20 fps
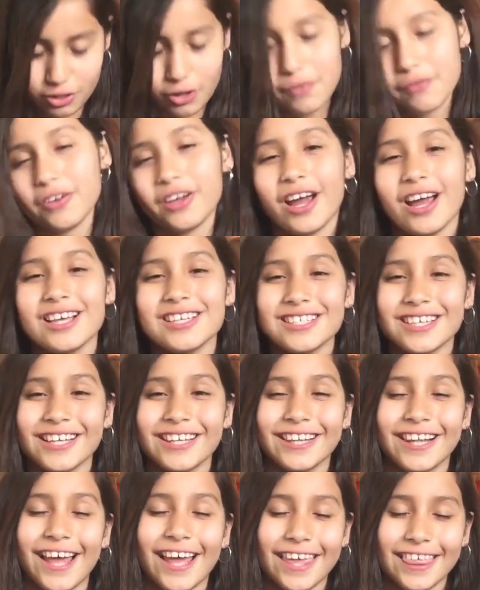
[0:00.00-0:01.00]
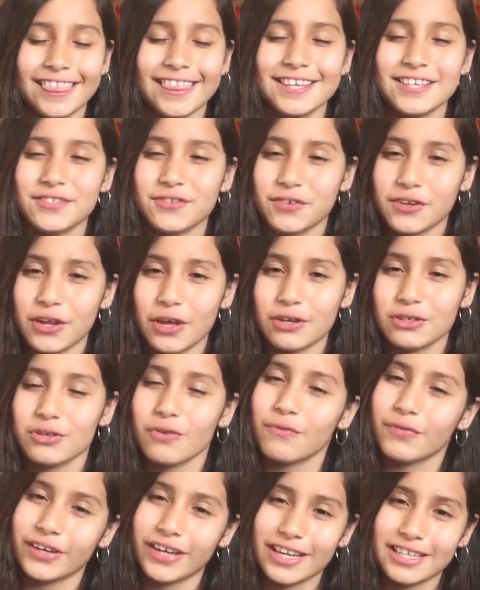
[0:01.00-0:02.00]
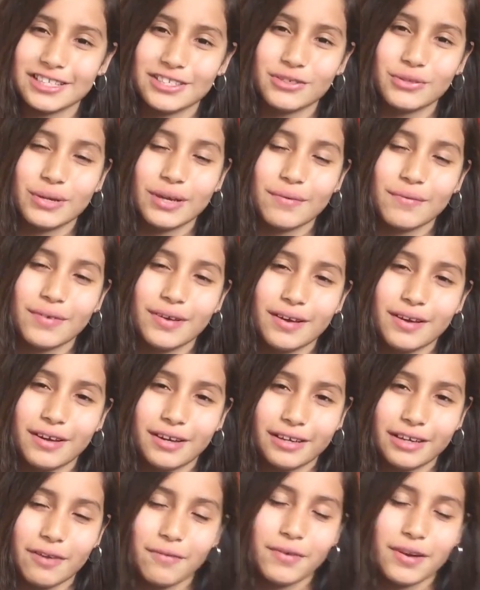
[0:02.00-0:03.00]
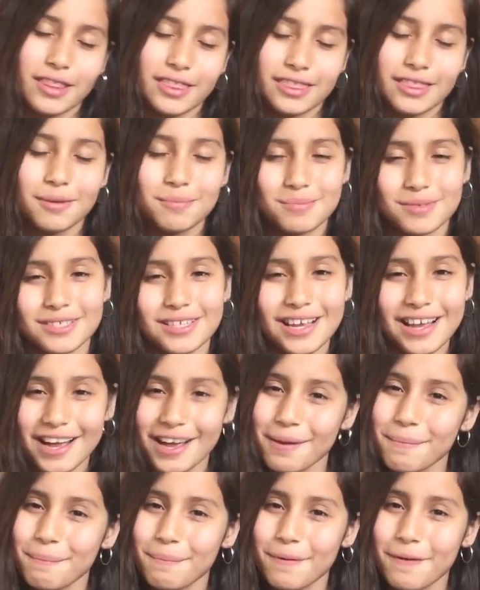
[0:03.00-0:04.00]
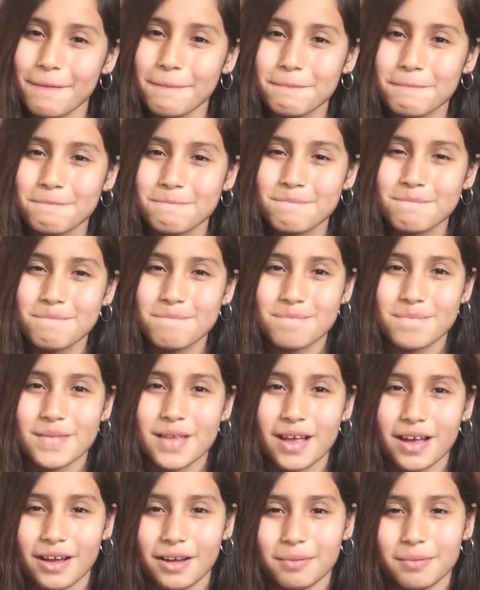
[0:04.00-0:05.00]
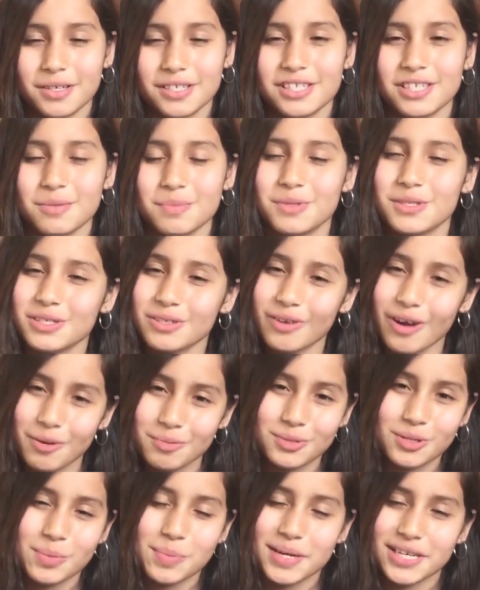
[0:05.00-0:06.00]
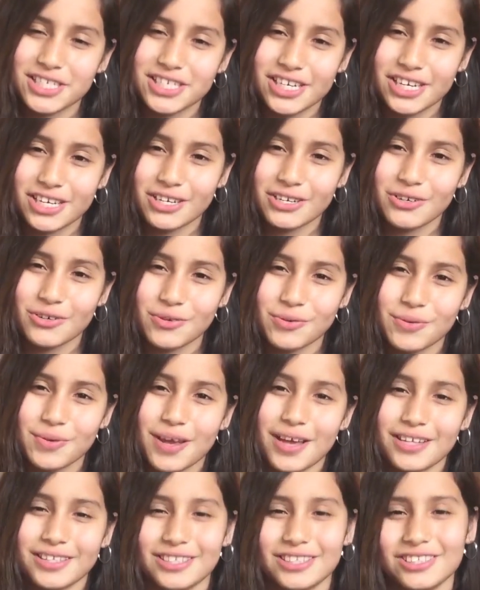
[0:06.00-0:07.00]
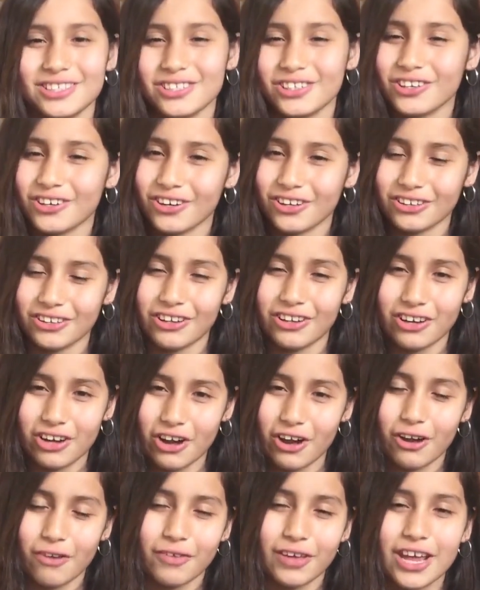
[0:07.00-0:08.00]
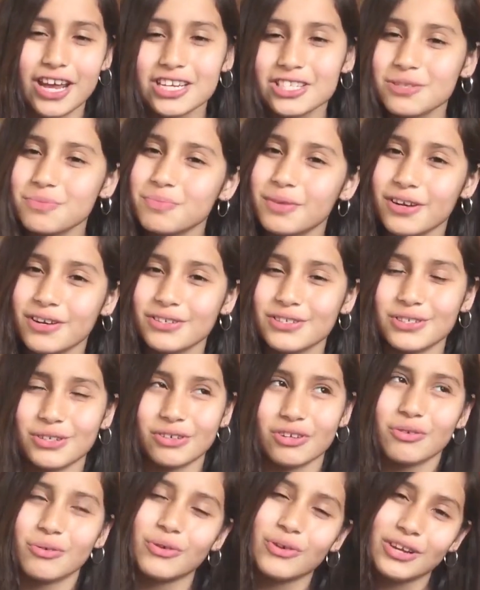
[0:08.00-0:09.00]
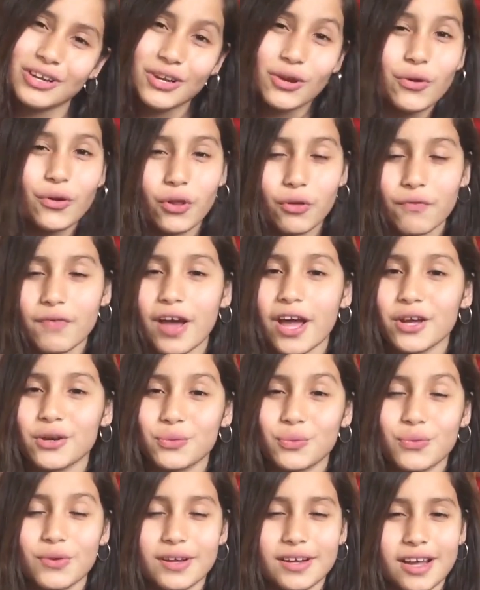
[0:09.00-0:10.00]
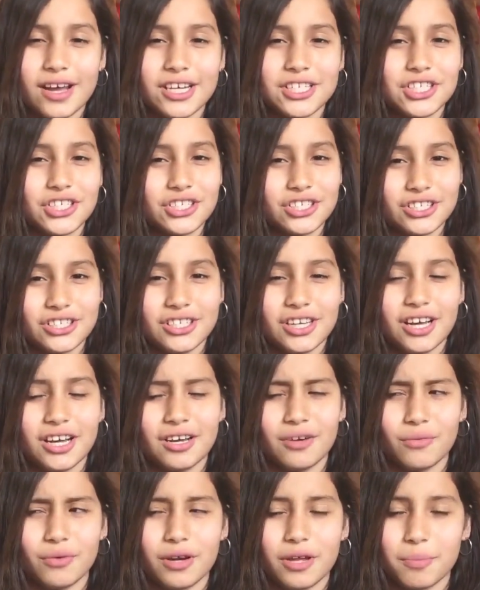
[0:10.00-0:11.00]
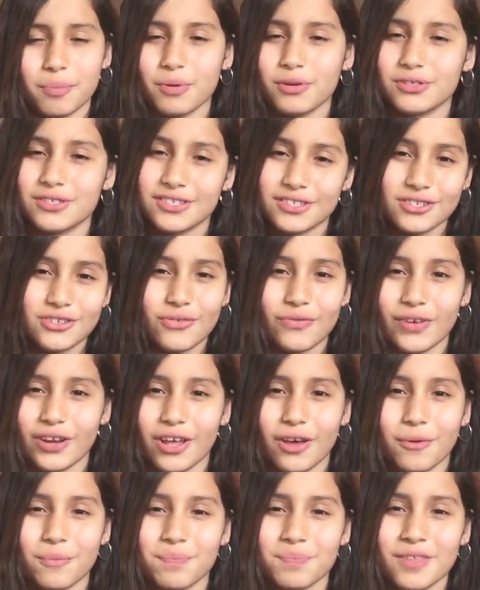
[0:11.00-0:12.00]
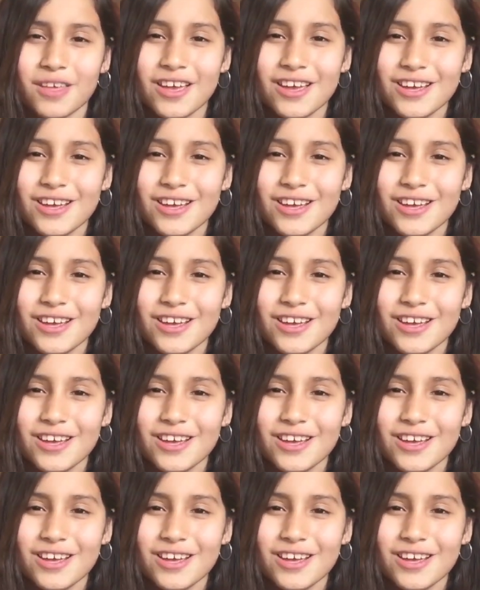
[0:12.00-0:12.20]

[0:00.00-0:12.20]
So if you guys like this video, don't forget to give it a thumbs up. Subscribe to my channel and turn on the notification bell so you get notified when I post a new video.